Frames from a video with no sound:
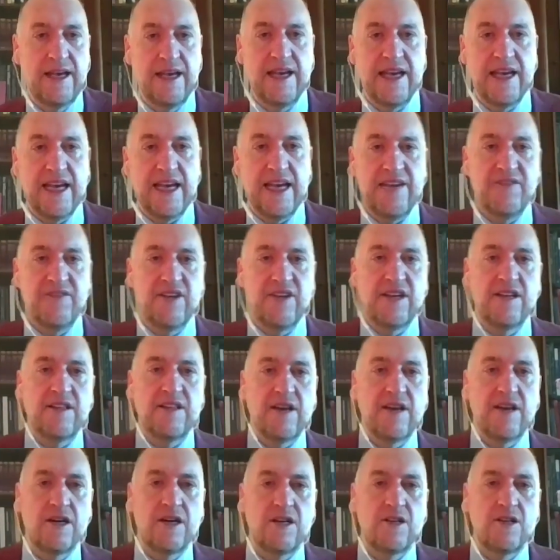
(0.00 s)
even
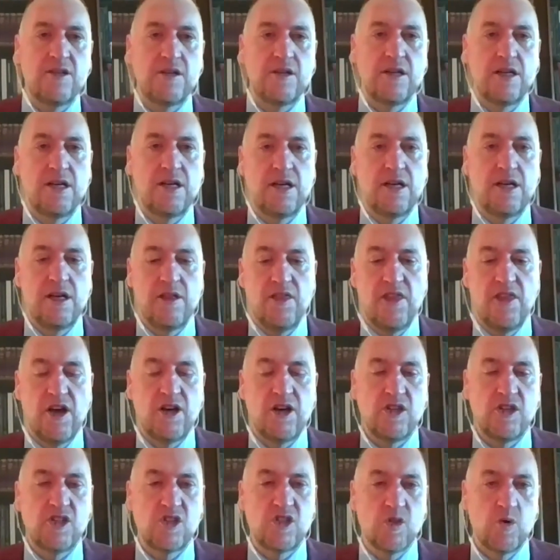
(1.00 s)
though
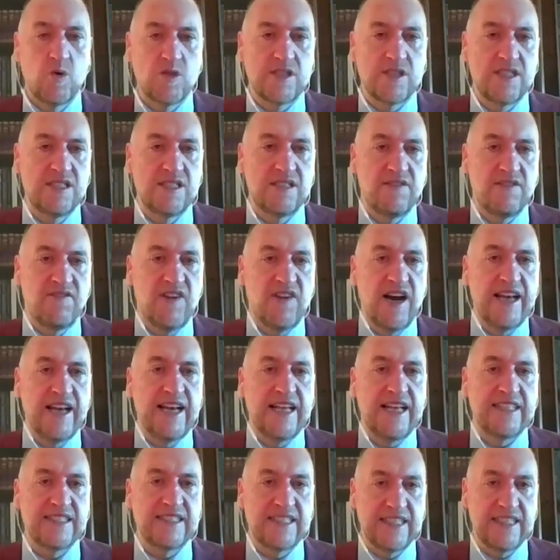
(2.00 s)
those sources of
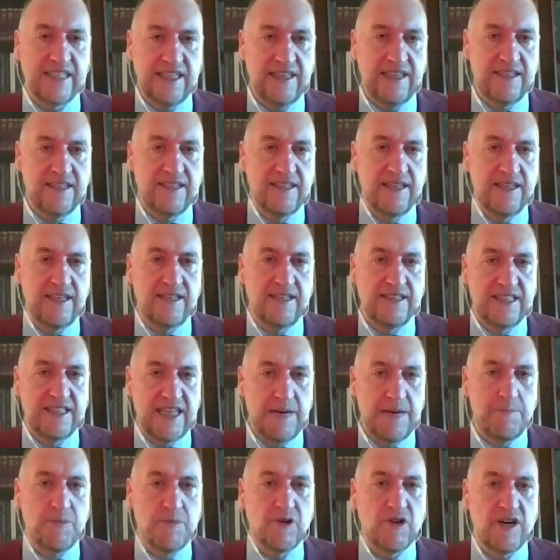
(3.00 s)
financing
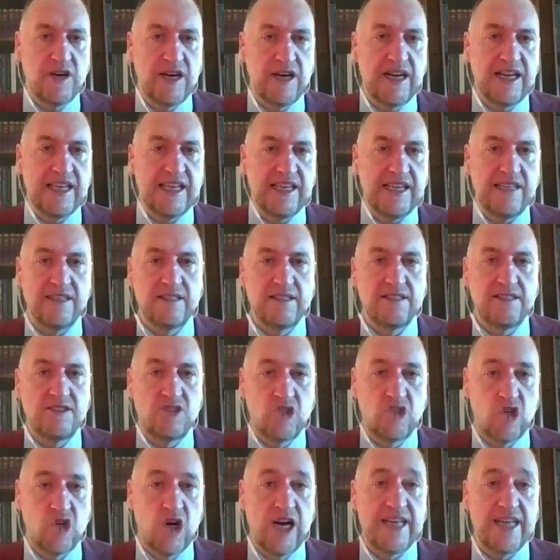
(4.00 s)
temporarily
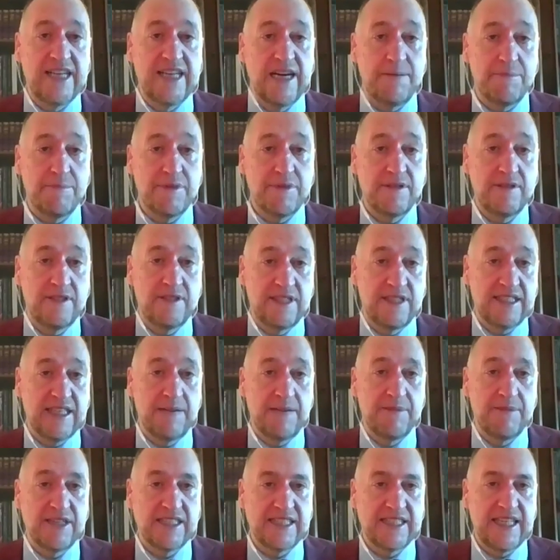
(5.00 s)
dried up to some
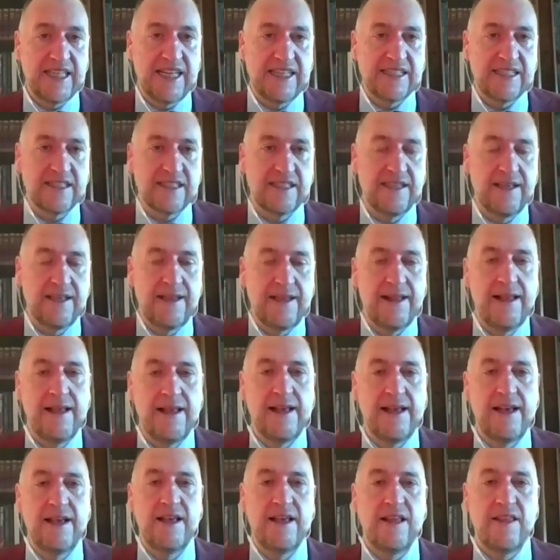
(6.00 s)
extent,
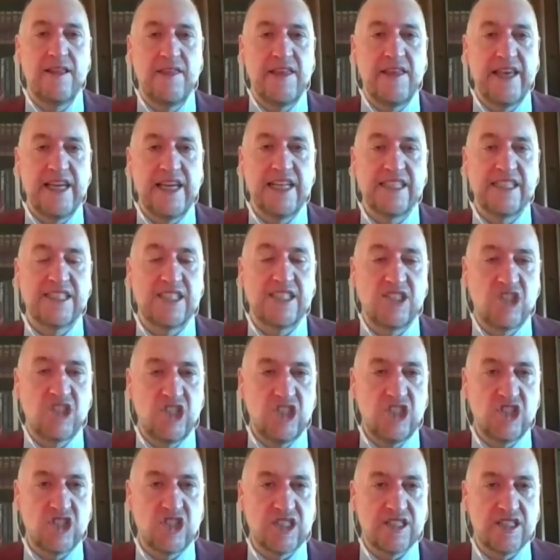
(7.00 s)
the
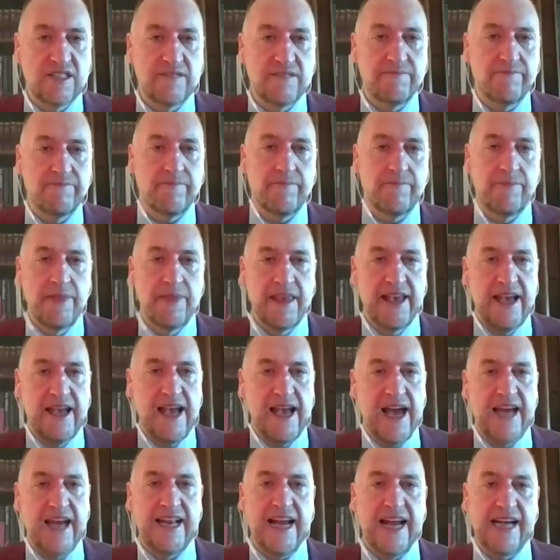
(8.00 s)
institution
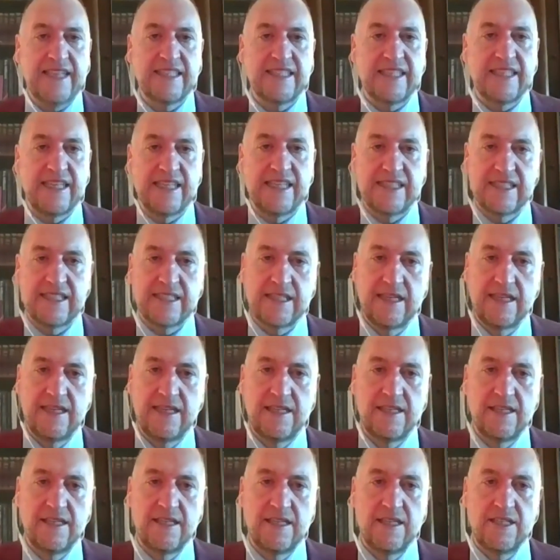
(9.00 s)
had access
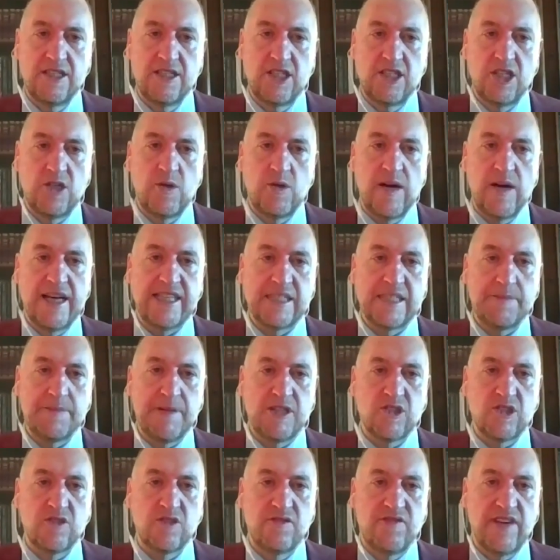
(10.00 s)
to a
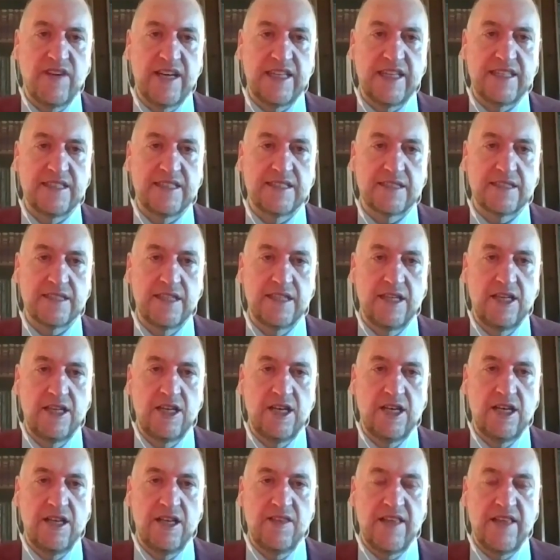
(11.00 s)
special fund
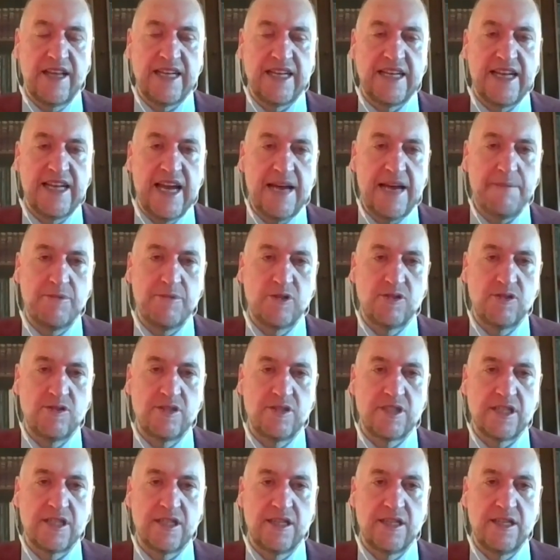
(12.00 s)
that enabled
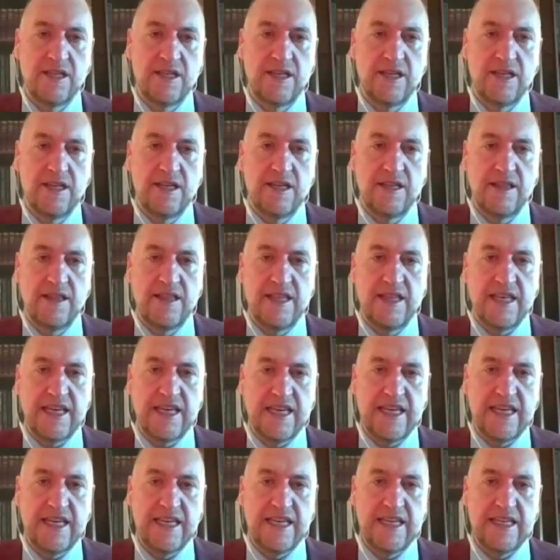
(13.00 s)

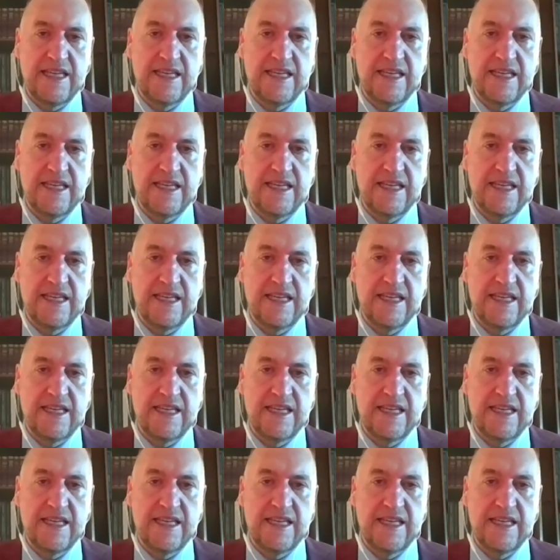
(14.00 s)
the